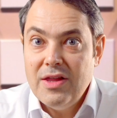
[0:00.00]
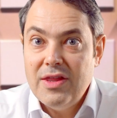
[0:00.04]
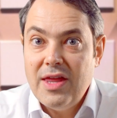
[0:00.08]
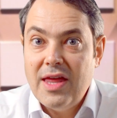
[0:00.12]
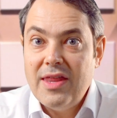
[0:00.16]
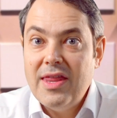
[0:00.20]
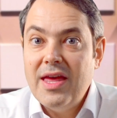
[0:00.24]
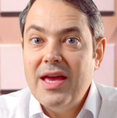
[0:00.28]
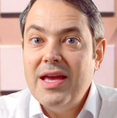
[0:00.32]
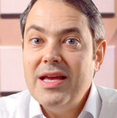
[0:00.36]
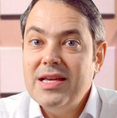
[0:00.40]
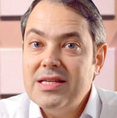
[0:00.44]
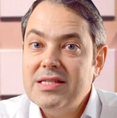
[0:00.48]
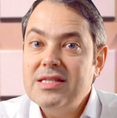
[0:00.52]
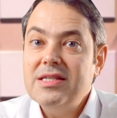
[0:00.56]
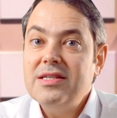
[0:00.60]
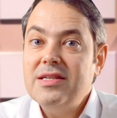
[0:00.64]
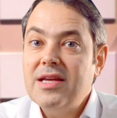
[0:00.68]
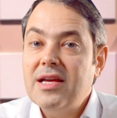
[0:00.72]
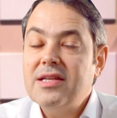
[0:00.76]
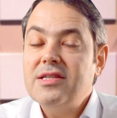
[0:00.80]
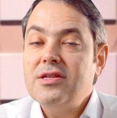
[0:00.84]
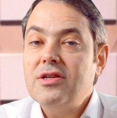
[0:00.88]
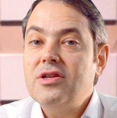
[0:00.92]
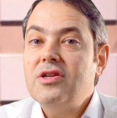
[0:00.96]
that there isn't
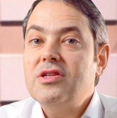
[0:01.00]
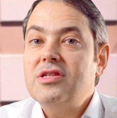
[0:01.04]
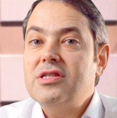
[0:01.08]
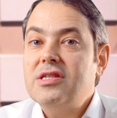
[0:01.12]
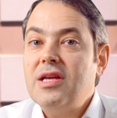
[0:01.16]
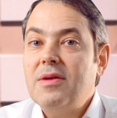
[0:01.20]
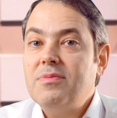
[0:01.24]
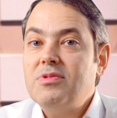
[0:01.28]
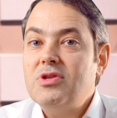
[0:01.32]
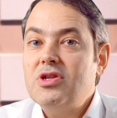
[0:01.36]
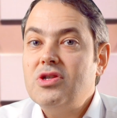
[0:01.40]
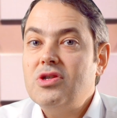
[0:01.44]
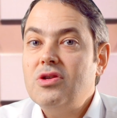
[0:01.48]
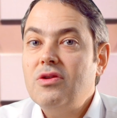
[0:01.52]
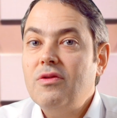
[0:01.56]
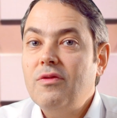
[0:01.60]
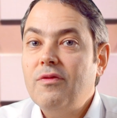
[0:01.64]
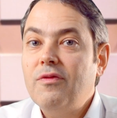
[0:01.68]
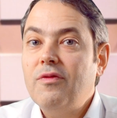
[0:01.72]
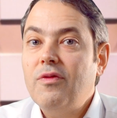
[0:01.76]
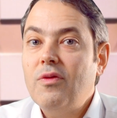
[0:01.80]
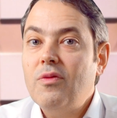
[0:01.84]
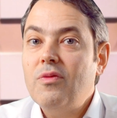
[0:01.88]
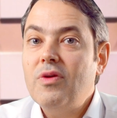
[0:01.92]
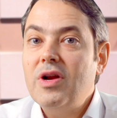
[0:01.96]
yet a good substitute
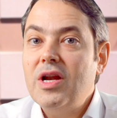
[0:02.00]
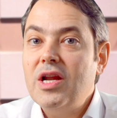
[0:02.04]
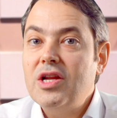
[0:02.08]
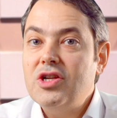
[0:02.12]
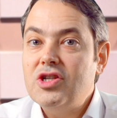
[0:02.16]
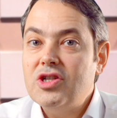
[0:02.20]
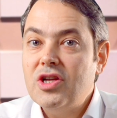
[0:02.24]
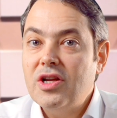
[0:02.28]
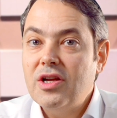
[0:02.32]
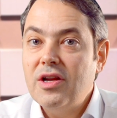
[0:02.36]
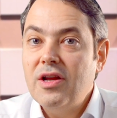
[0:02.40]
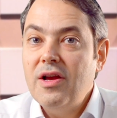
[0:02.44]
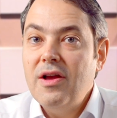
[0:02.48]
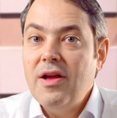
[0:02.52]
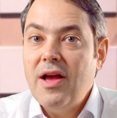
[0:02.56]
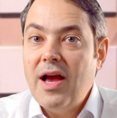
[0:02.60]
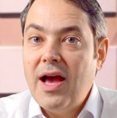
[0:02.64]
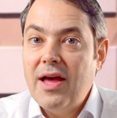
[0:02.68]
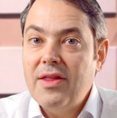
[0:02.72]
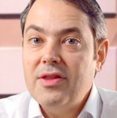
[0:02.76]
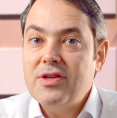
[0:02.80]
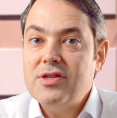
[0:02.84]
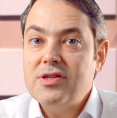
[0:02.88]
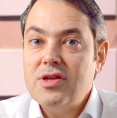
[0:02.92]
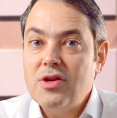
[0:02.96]
for religion
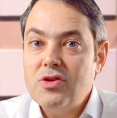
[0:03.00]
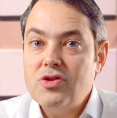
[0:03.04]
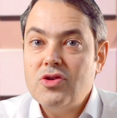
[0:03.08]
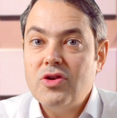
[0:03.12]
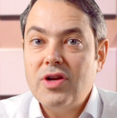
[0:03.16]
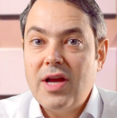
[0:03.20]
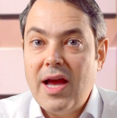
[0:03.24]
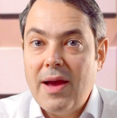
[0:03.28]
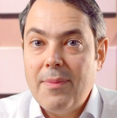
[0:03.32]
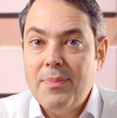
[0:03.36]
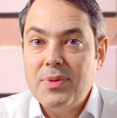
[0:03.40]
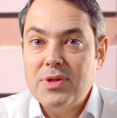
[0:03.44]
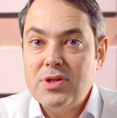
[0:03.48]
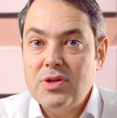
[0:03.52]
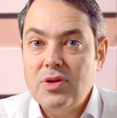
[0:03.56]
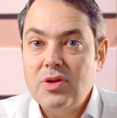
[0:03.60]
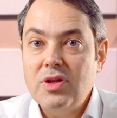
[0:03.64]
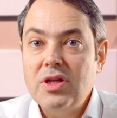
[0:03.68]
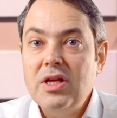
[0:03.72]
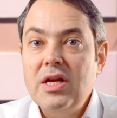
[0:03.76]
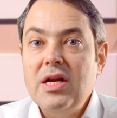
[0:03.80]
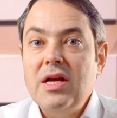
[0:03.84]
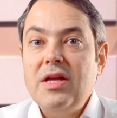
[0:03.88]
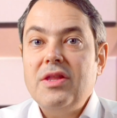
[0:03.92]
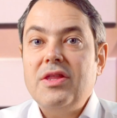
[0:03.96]
and the social
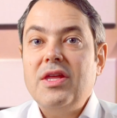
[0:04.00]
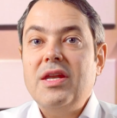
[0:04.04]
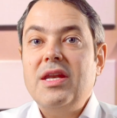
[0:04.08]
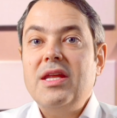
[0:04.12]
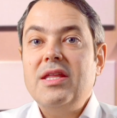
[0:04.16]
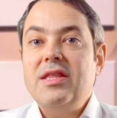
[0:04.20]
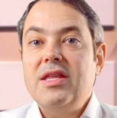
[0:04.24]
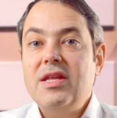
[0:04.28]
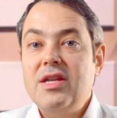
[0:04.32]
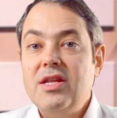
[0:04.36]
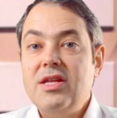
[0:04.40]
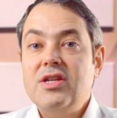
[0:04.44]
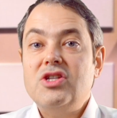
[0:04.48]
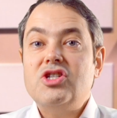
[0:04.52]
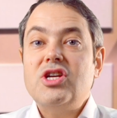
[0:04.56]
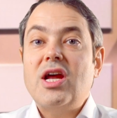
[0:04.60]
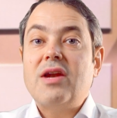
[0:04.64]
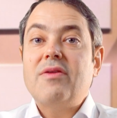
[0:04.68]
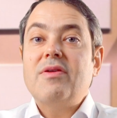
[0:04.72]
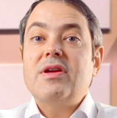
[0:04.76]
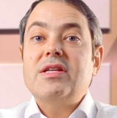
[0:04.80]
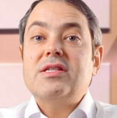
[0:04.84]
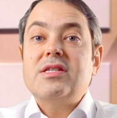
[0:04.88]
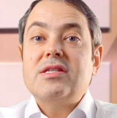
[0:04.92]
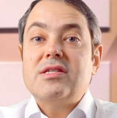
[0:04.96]
capital that it
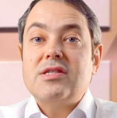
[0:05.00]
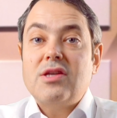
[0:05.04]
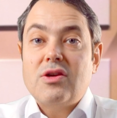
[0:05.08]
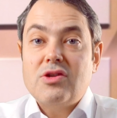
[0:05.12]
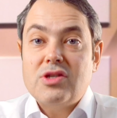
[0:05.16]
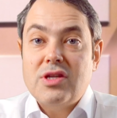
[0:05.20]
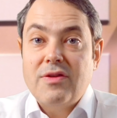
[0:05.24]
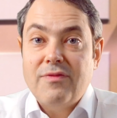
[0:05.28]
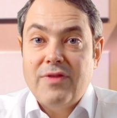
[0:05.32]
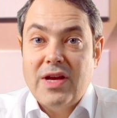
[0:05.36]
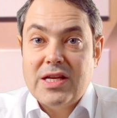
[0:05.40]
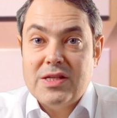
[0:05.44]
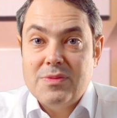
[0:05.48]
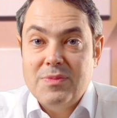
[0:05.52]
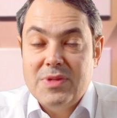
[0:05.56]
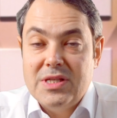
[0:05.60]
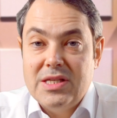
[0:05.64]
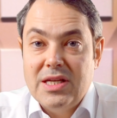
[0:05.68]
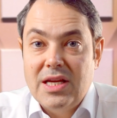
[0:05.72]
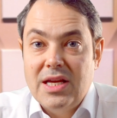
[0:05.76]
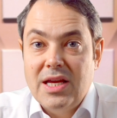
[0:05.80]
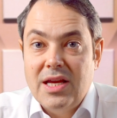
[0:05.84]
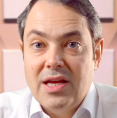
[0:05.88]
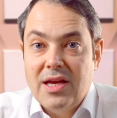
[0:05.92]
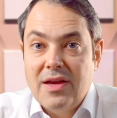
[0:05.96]
generates and social investment
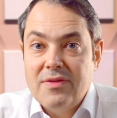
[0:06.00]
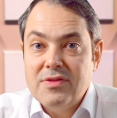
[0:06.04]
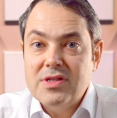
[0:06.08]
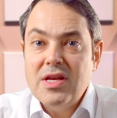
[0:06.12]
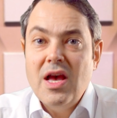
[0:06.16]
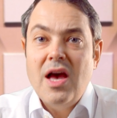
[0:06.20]
it gives.